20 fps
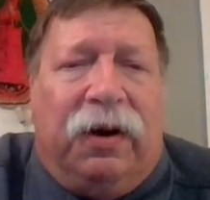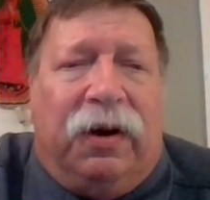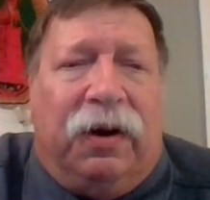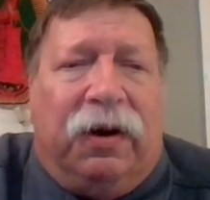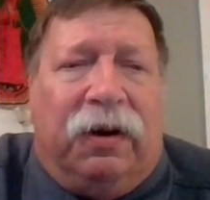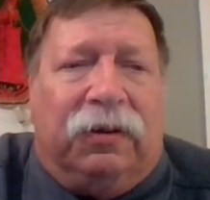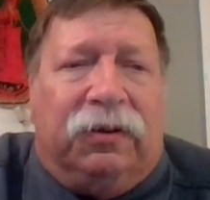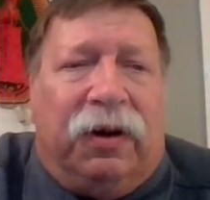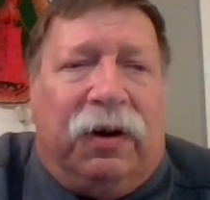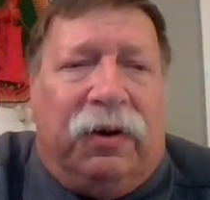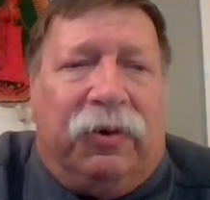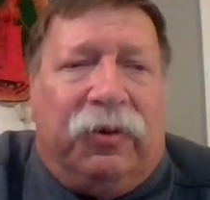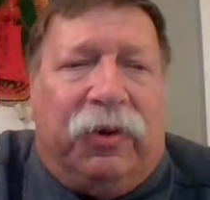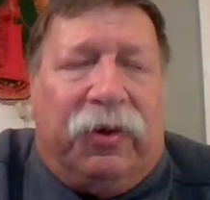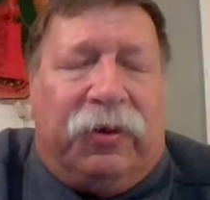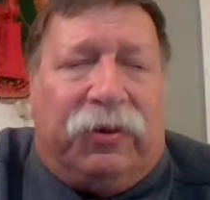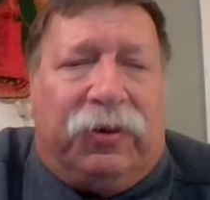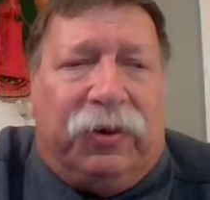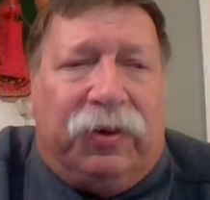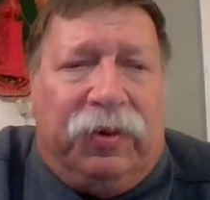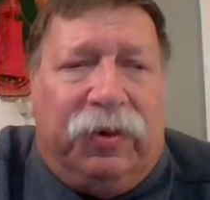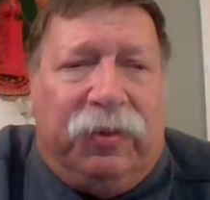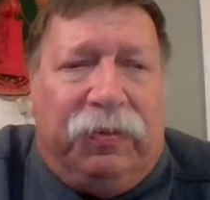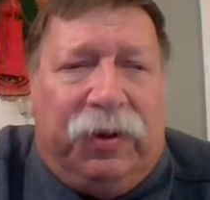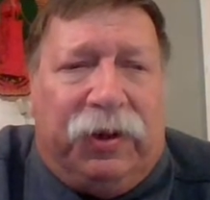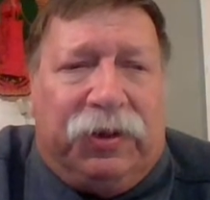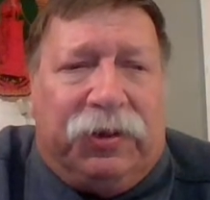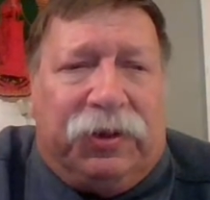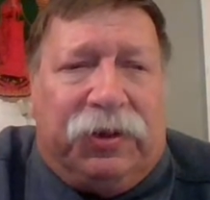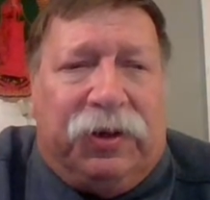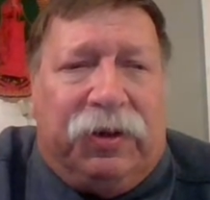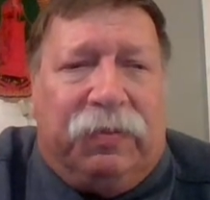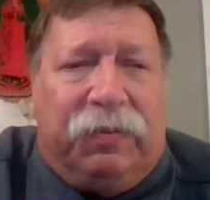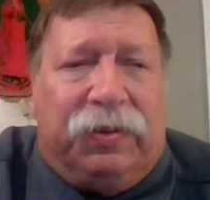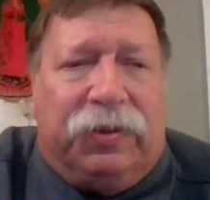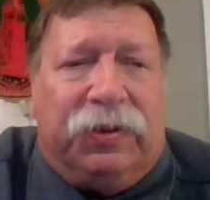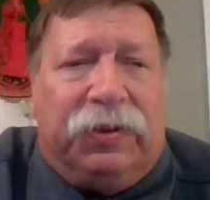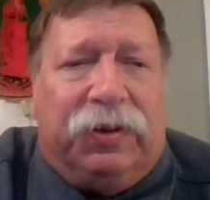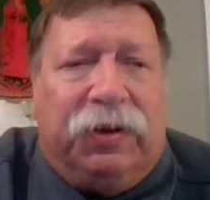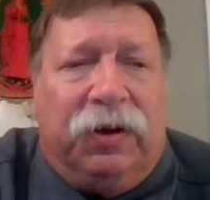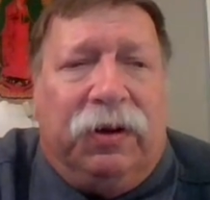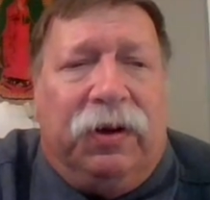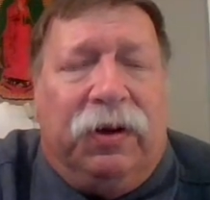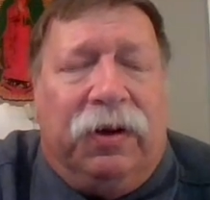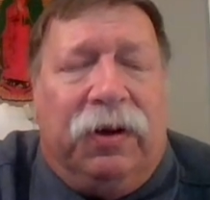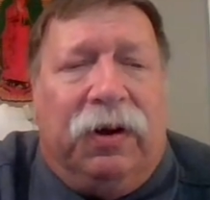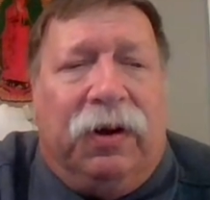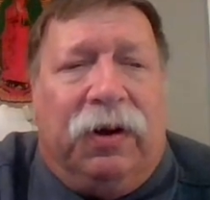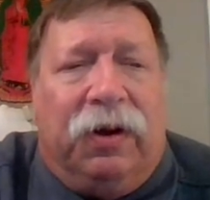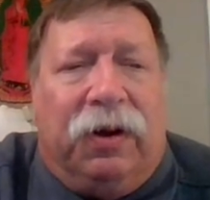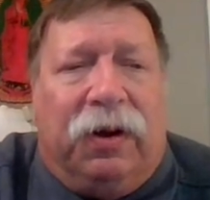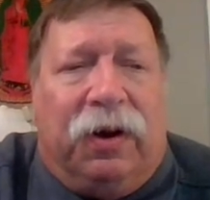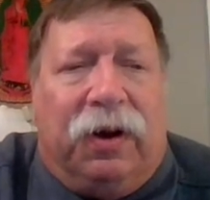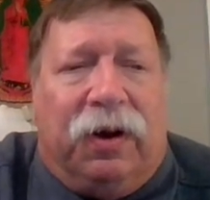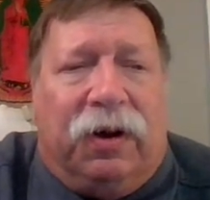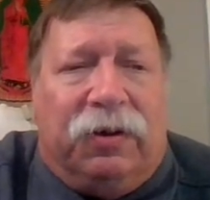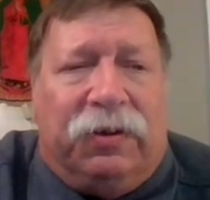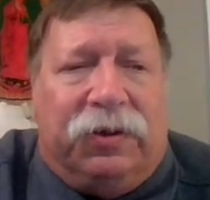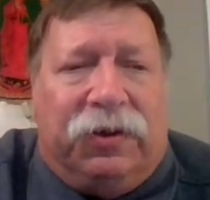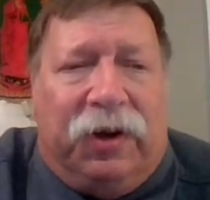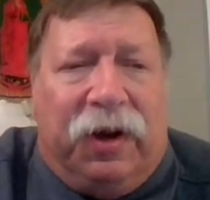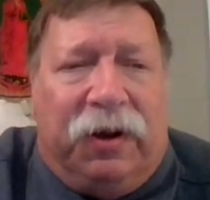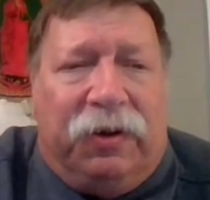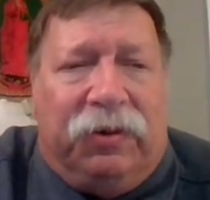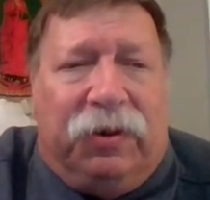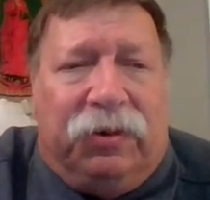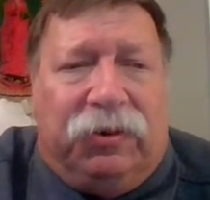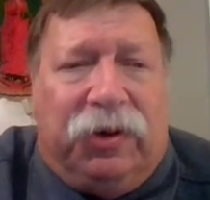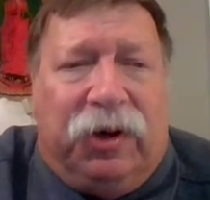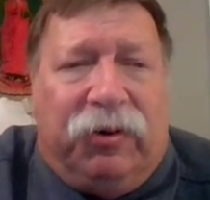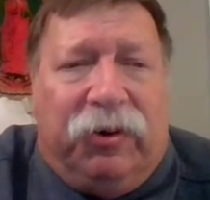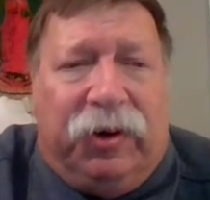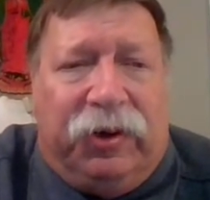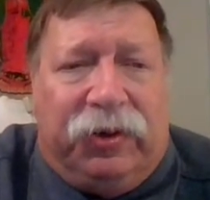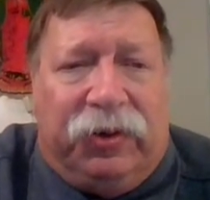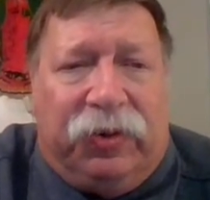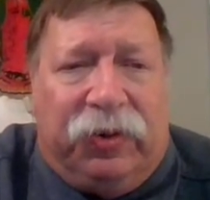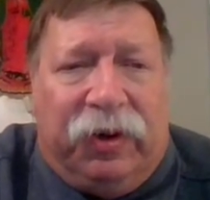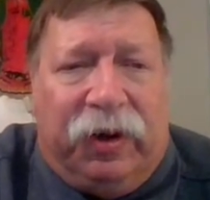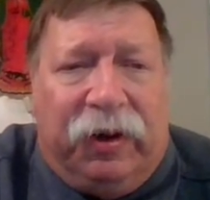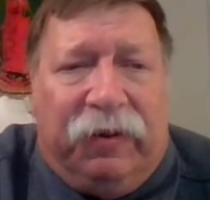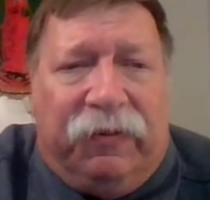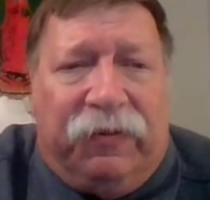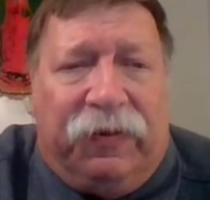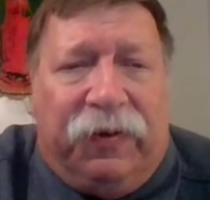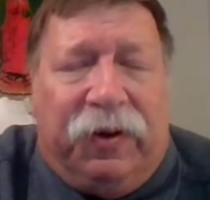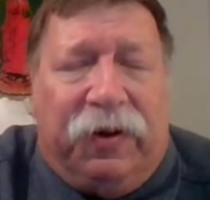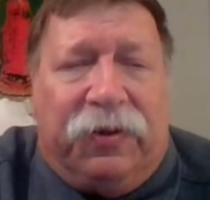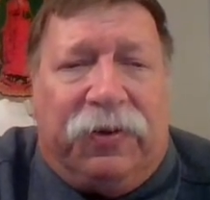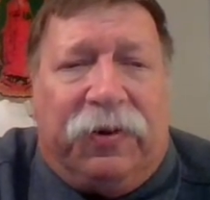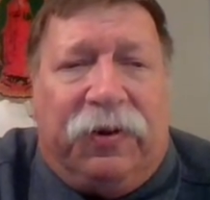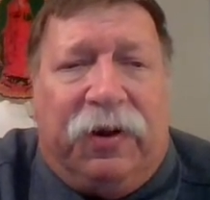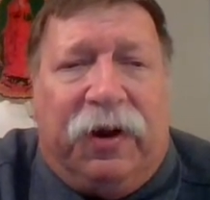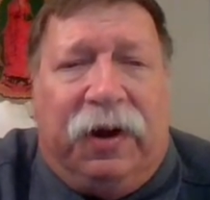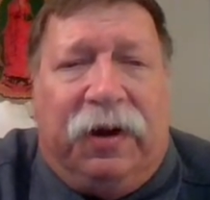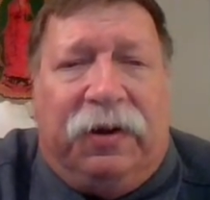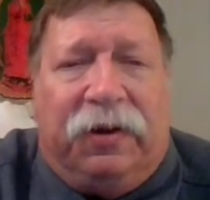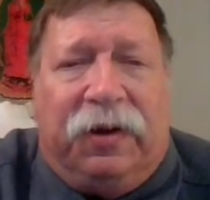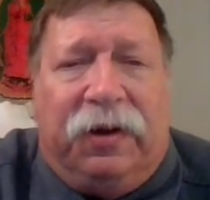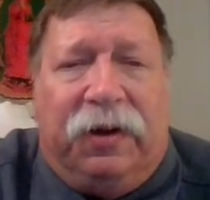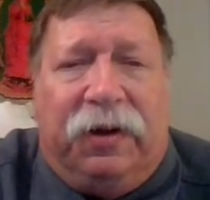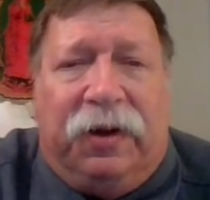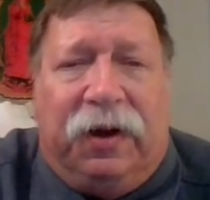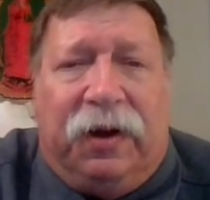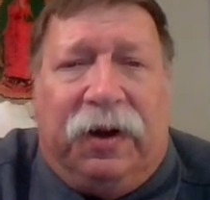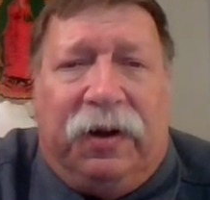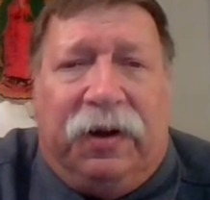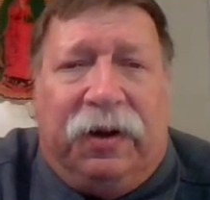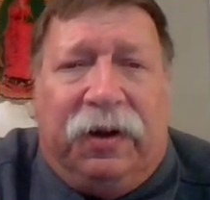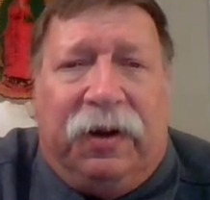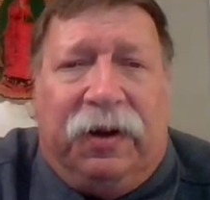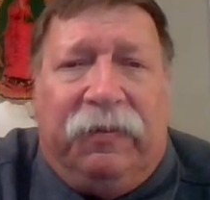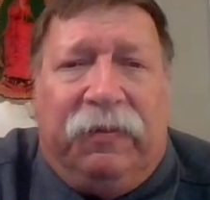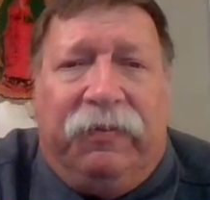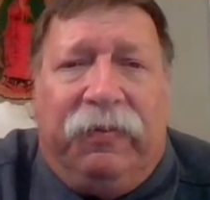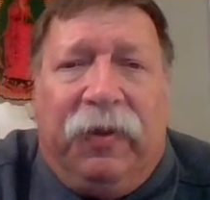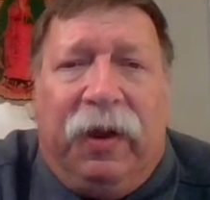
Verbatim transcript: along with two bishops, on January 25, 1990,